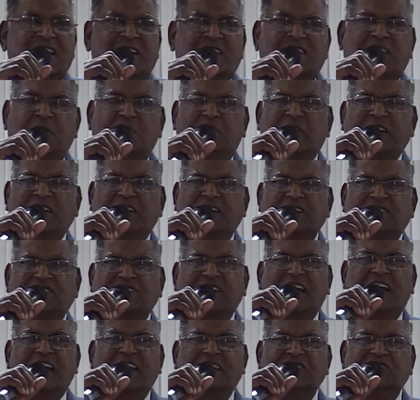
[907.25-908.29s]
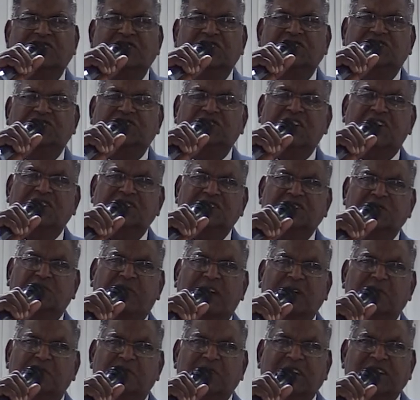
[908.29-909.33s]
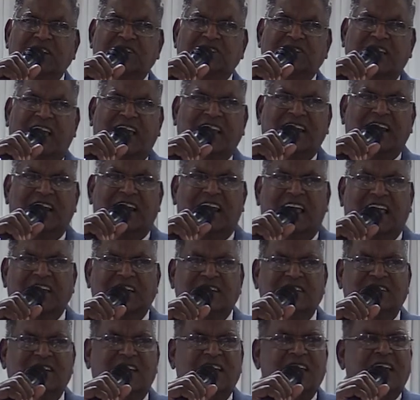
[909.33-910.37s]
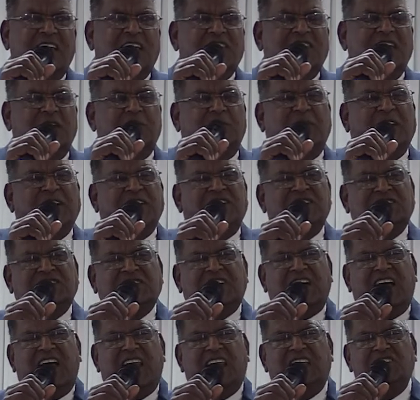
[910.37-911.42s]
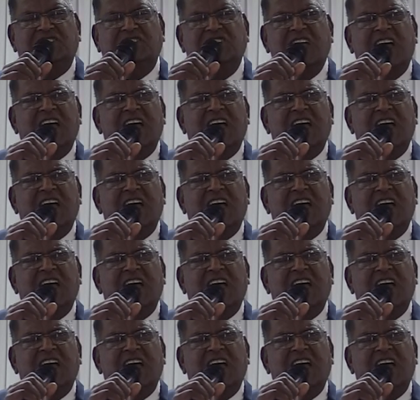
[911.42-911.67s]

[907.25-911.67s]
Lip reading: They've been discouraged in church by being sidelined. They've been discouraged,